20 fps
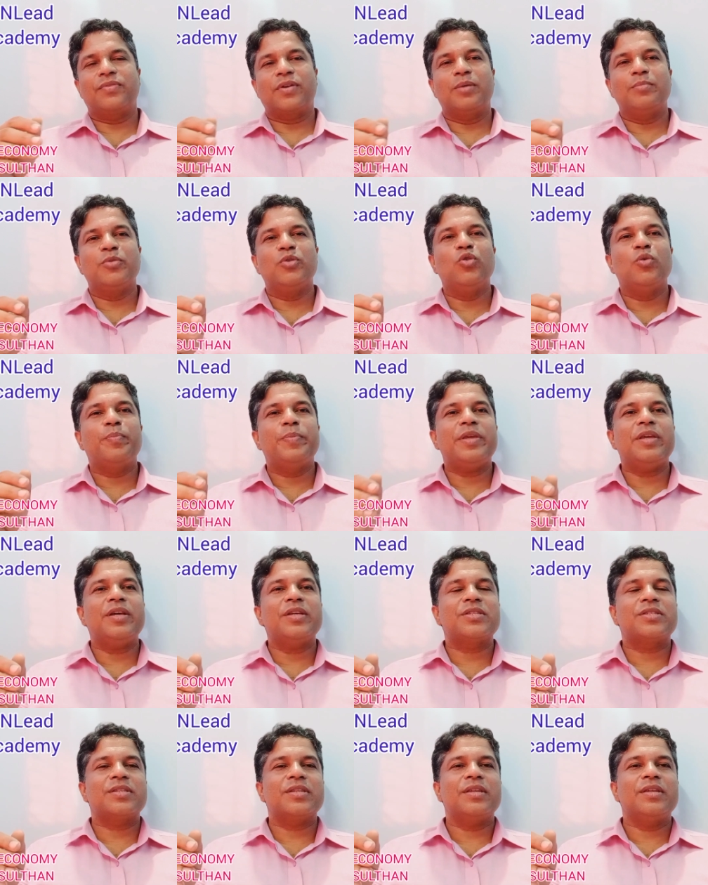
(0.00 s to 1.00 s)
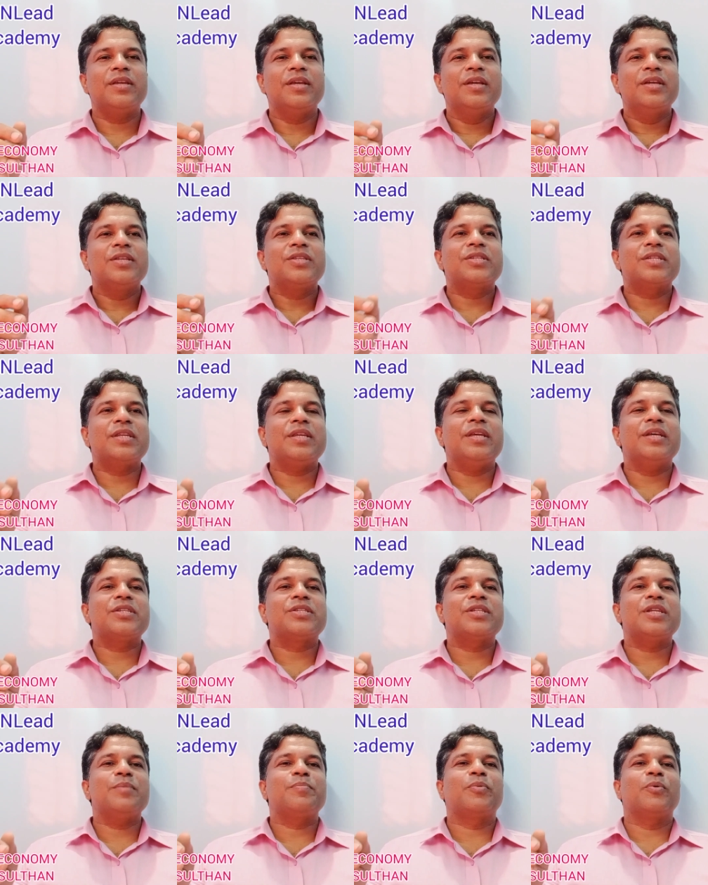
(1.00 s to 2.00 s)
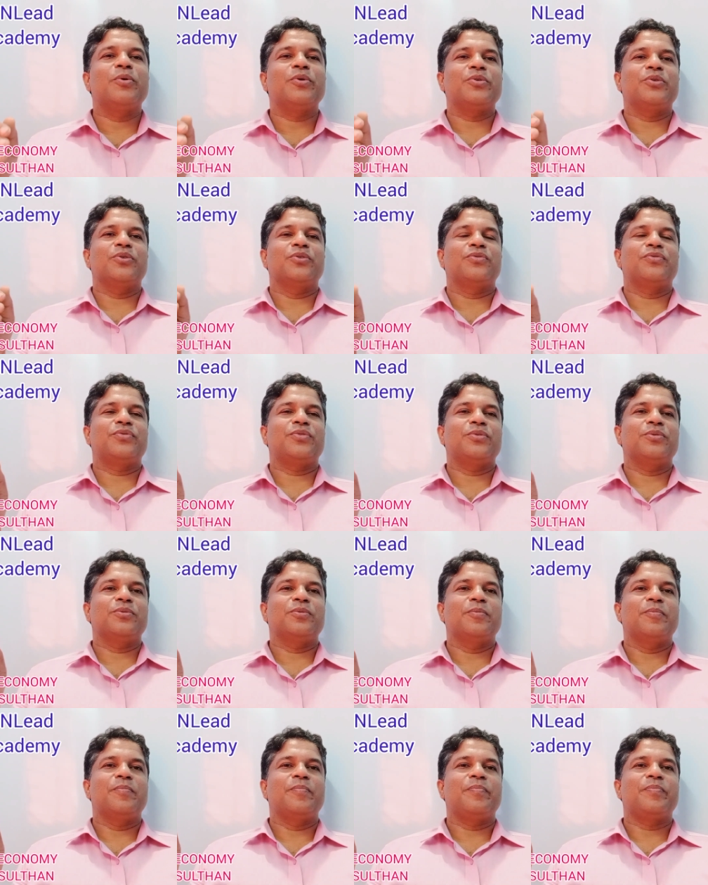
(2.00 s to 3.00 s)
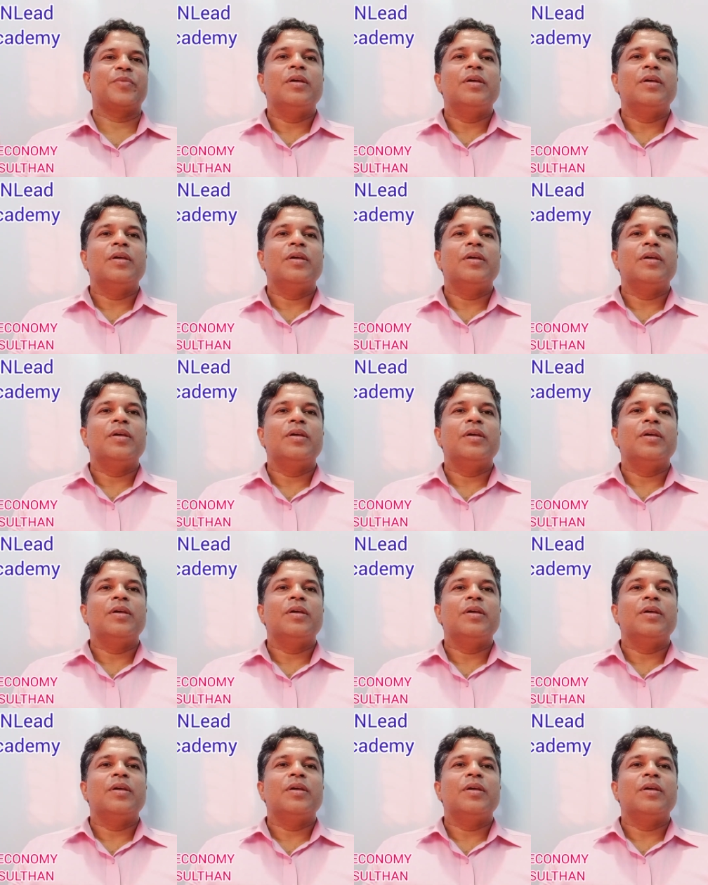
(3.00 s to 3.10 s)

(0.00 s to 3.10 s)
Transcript: from UPSC CSE point of view.